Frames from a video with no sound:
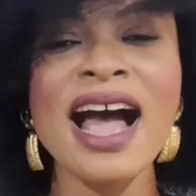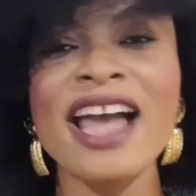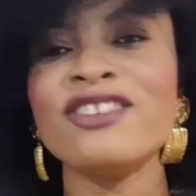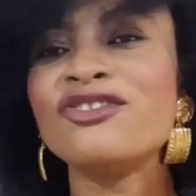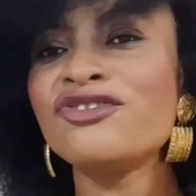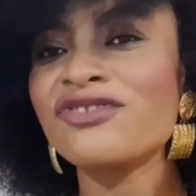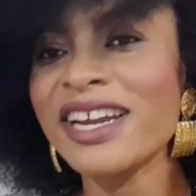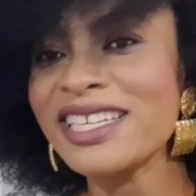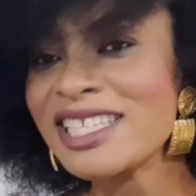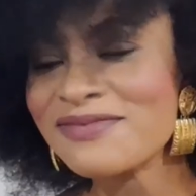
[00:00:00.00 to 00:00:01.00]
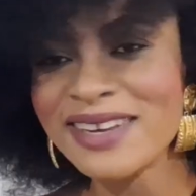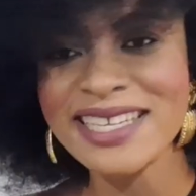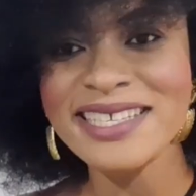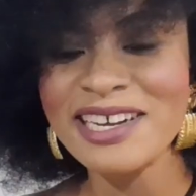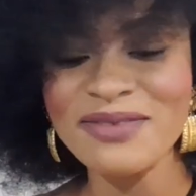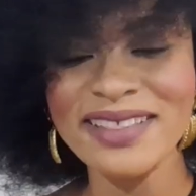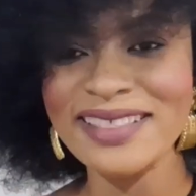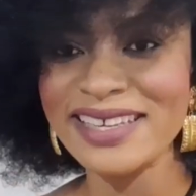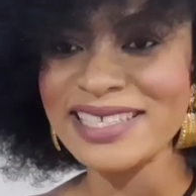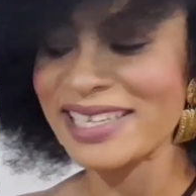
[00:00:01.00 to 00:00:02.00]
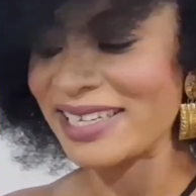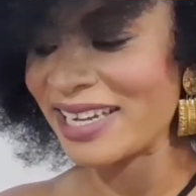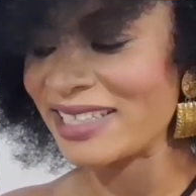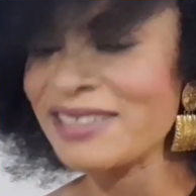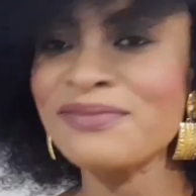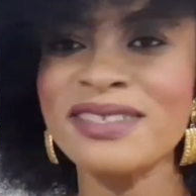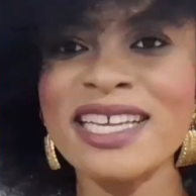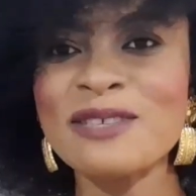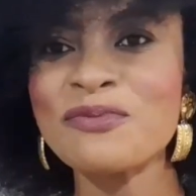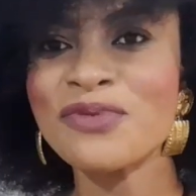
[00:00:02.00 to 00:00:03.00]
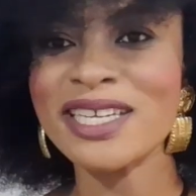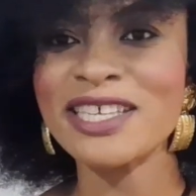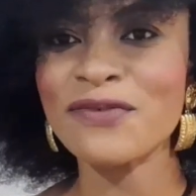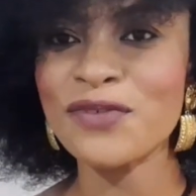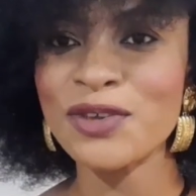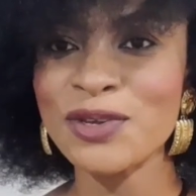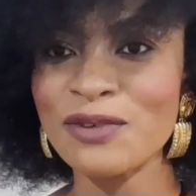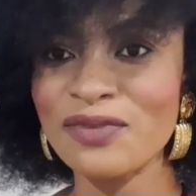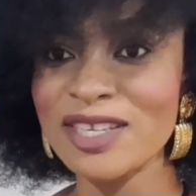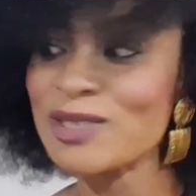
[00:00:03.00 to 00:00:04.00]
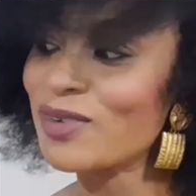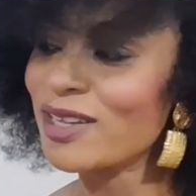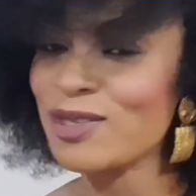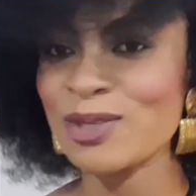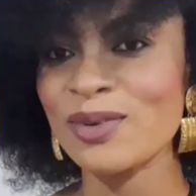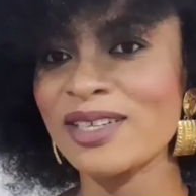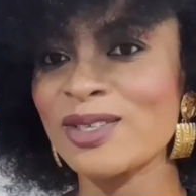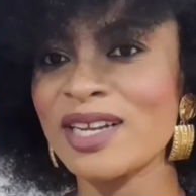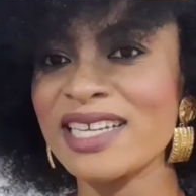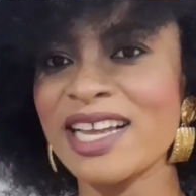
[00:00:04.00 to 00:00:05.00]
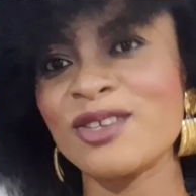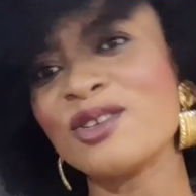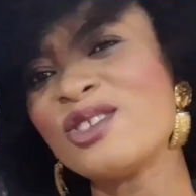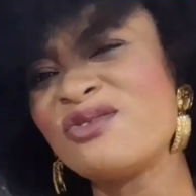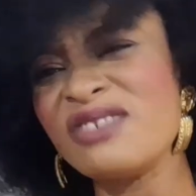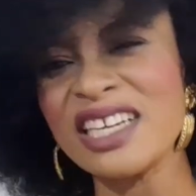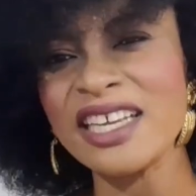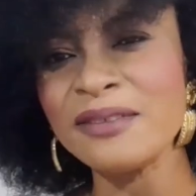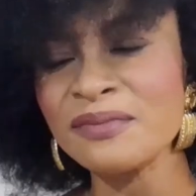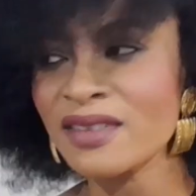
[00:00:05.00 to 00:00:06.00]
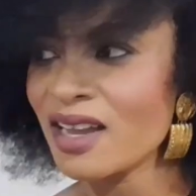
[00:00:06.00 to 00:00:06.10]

I drench myself in this and then just spritz a few of this one to it, so that I don't really